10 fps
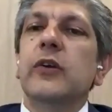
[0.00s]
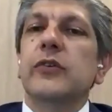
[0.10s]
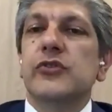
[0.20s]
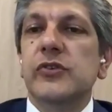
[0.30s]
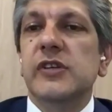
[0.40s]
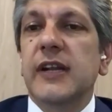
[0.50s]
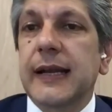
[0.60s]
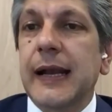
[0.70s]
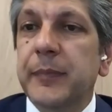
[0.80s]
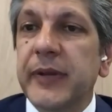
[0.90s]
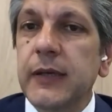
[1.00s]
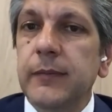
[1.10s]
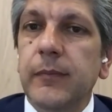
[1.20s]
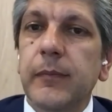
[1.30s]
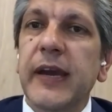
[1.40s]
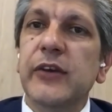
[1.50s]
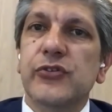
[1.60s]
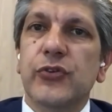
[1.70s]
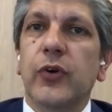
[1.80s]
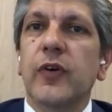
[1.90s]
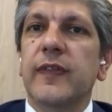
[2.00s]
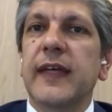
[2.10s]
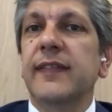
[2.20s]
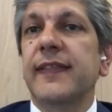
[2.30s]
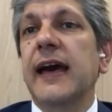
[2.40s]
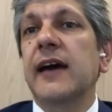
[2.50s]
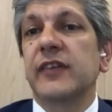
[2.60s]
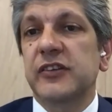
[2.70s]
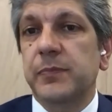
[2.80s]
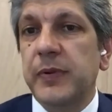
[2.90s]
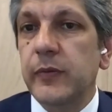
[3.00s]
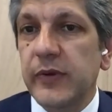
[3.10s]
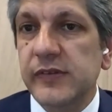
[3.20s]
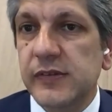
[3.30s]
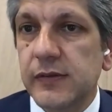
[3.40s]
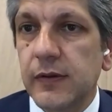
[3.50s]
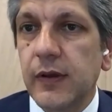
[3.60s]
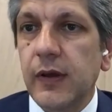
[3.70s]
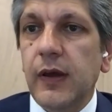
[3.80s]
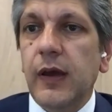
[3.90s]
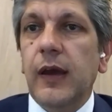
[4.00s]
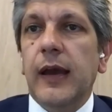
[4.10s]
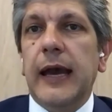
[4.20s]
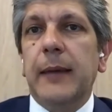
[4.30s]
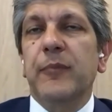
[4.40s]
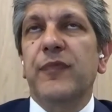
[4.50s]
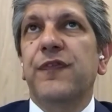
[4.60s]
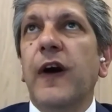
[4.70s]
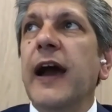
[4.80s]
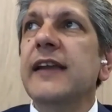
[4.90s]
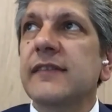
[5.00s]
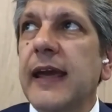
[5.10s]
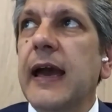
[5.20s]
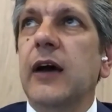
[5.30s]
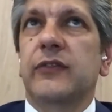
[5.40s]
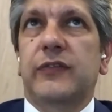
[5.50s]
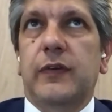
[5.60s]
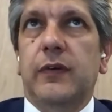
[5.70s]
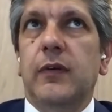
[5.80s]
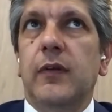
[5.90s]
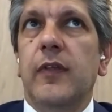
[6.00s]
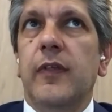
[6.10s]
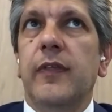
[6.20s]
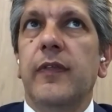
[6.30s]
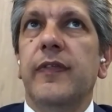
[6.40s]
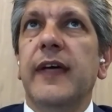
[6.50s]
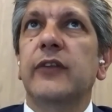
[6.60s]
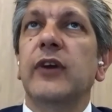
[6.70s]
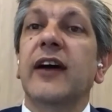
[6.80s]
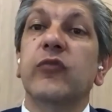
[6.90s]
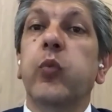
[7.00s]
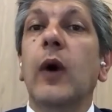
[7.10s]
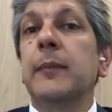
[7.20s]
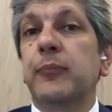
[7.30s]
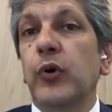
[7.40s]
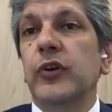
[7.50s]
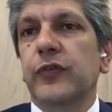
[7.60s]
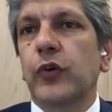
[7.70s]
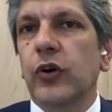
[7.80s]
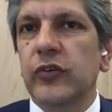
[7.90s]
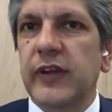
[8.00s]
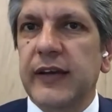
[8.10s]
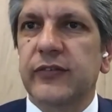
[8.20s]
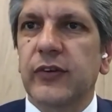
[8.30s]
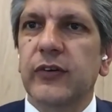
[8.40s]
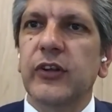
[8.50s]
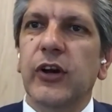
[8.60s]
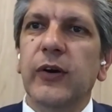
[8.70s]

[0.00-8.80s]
you're choosing a company, make sure that they have experience. Find out that you have one point of contact. So,